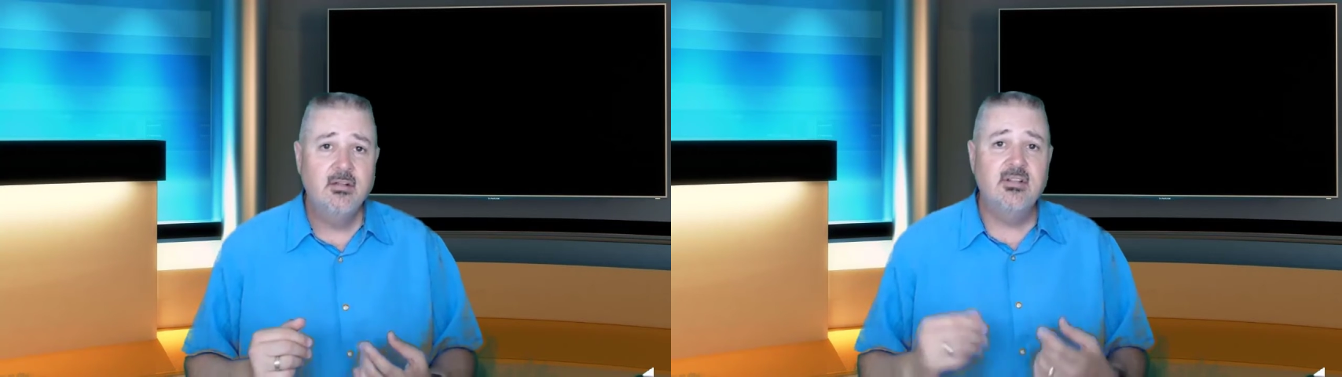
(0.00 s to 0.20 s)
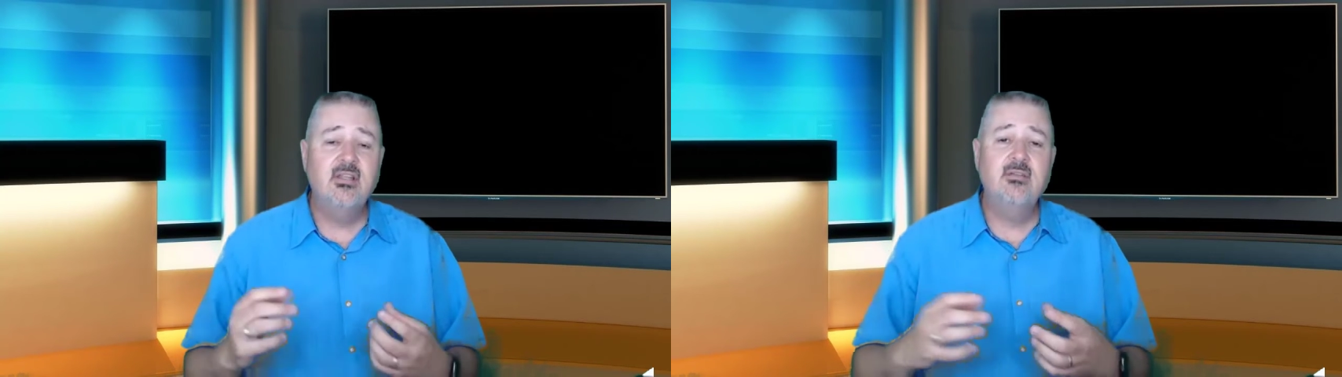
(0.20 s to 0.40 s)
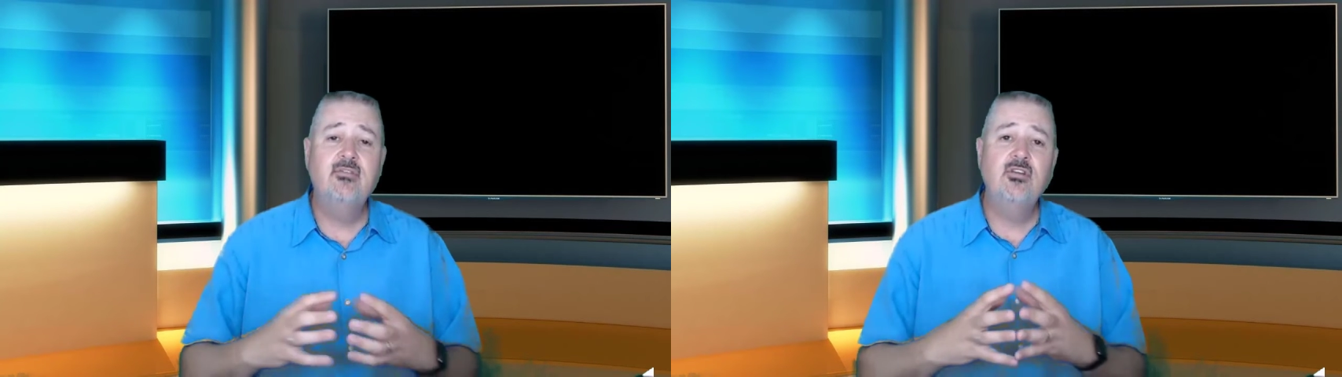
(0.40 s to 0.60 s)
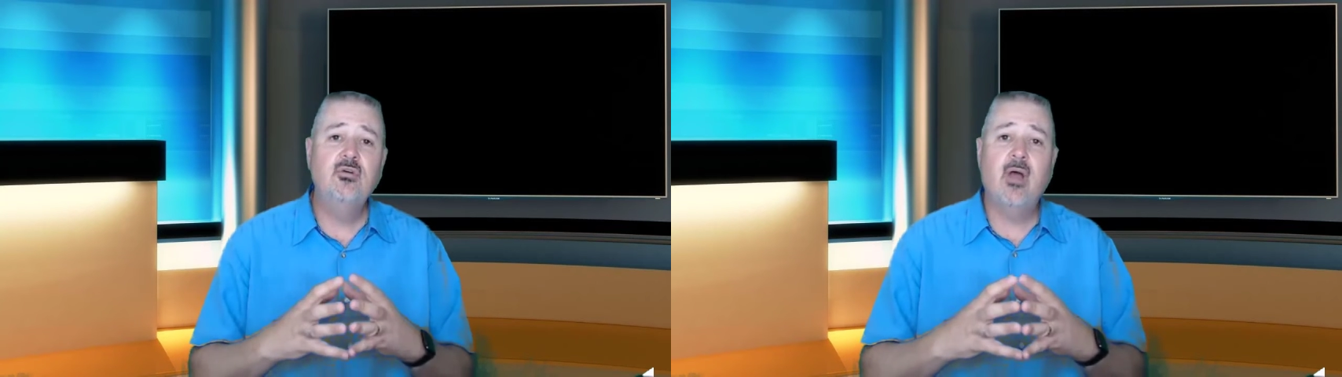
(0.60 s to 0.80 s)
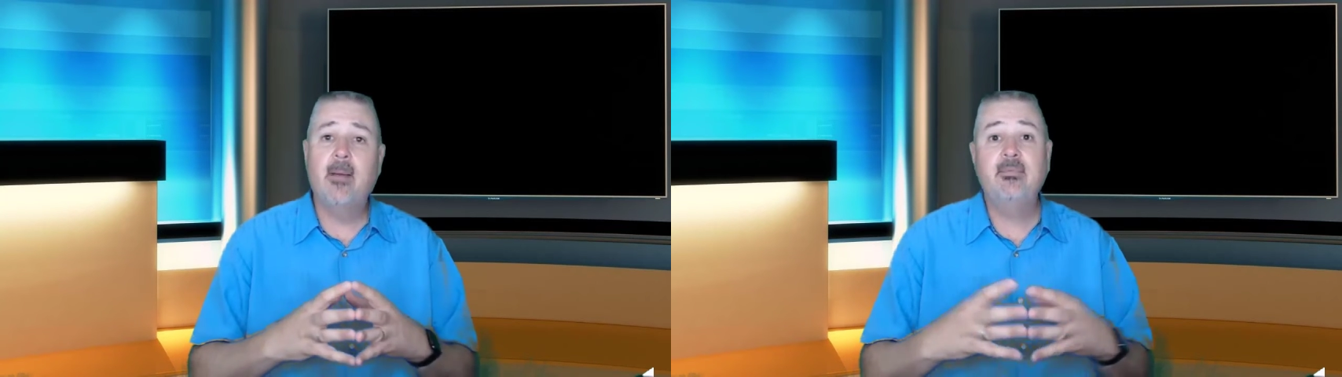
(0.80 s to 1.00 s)
to give
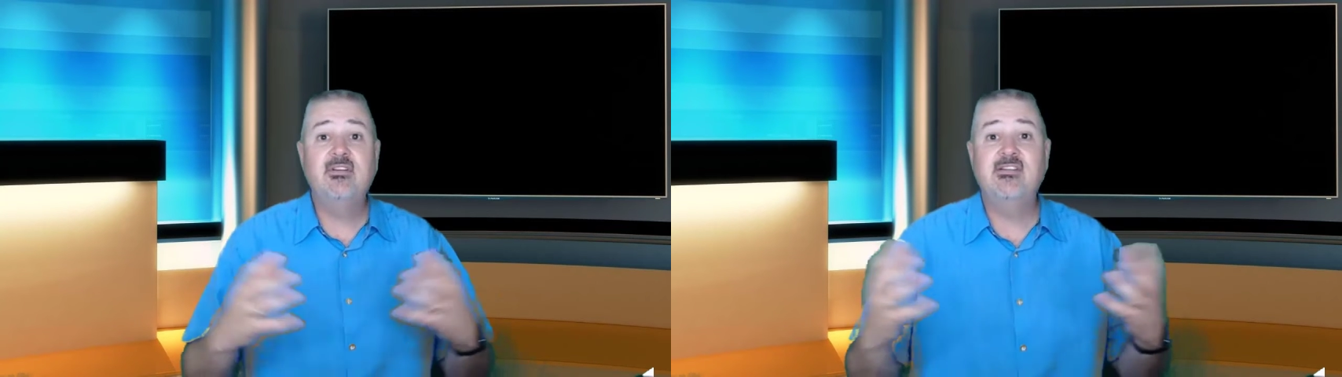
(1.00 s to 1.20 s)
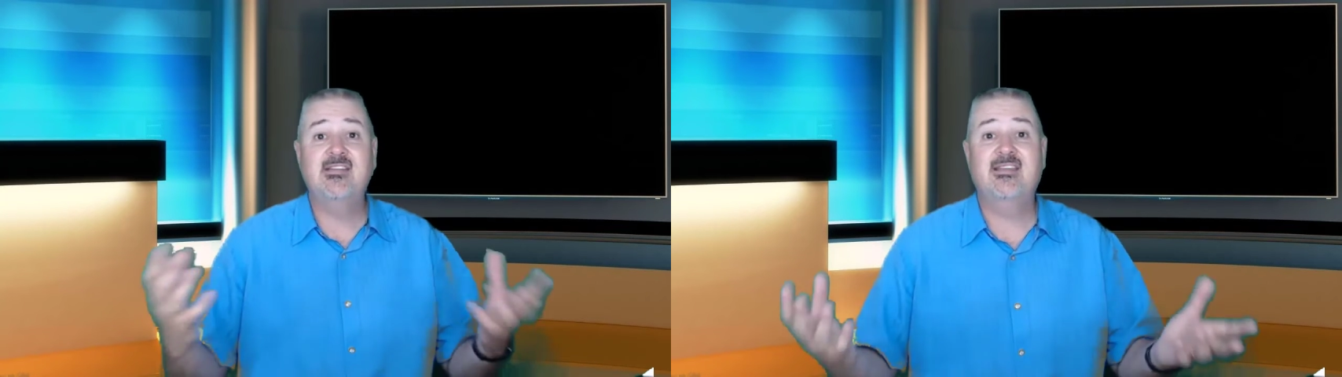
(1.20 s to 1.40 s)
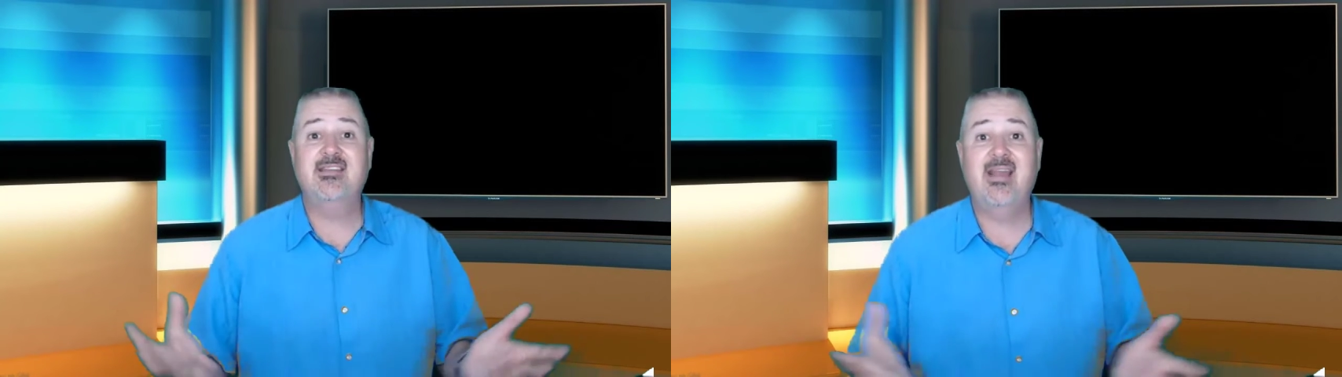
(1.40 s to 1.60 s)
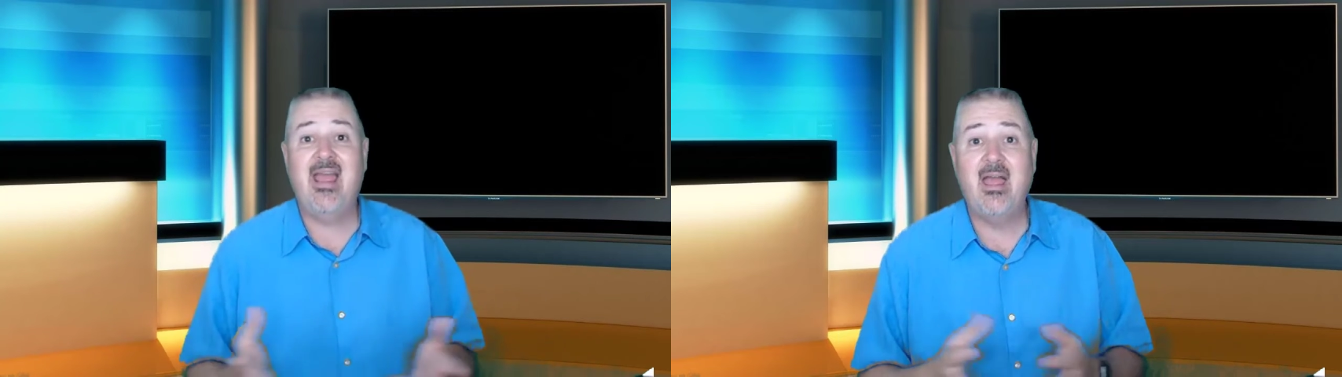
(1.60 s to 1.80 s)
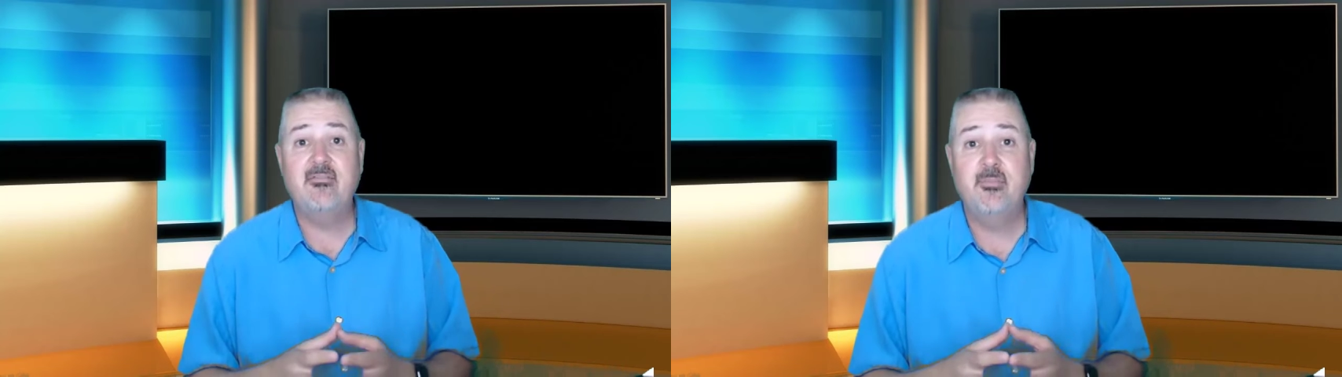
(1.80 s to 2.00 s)
you up to
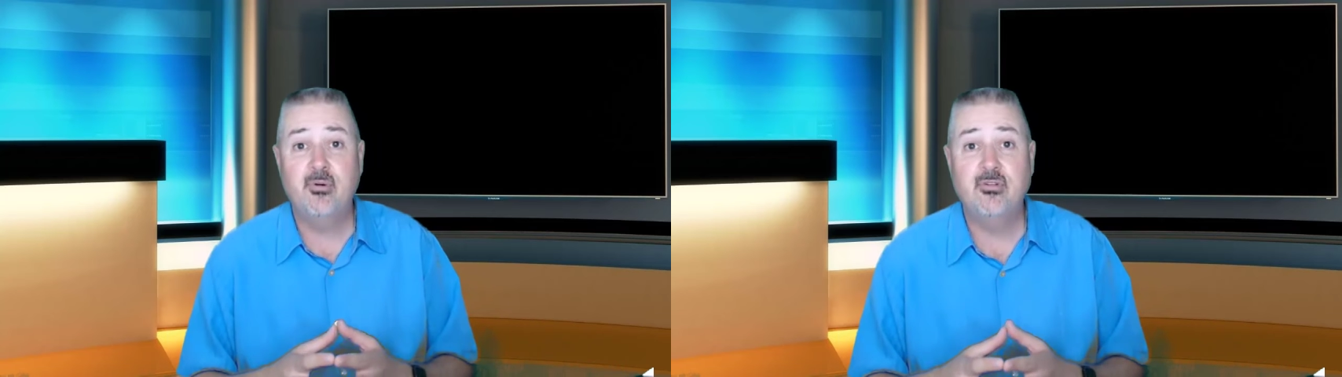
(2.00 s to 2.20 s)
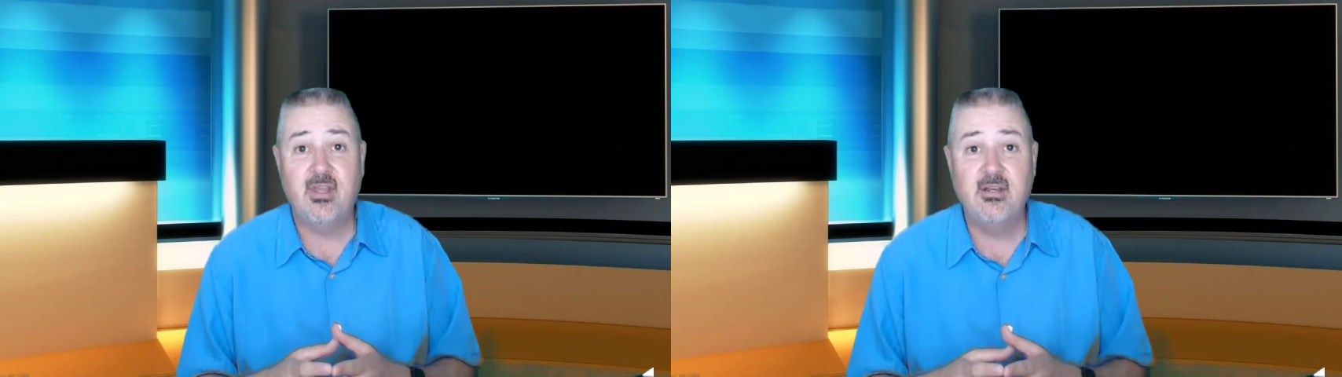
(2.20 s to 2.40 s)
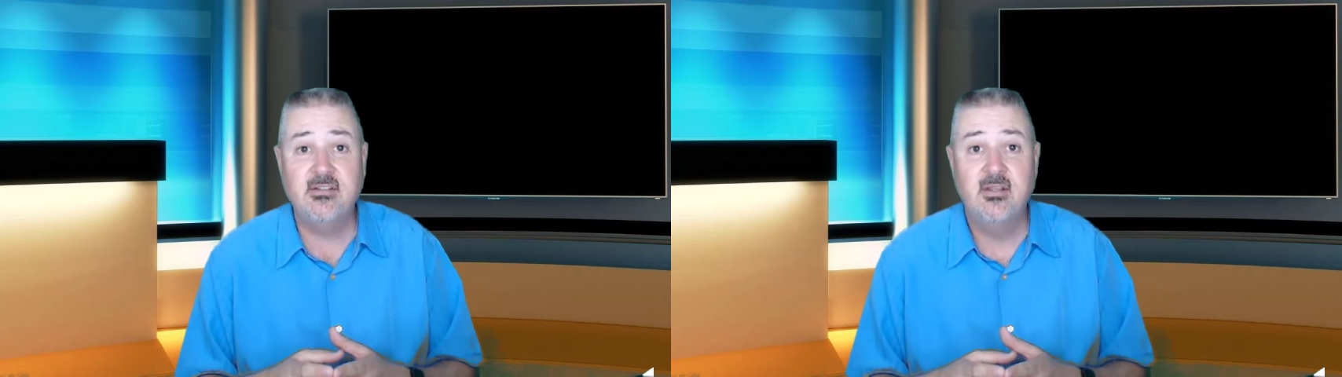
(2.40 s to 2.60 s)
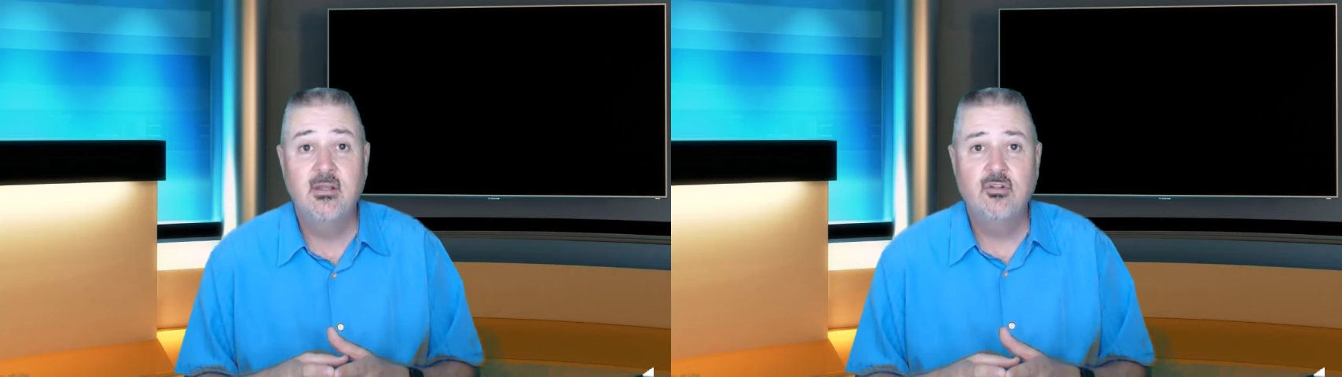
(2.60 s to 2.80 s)
6.5%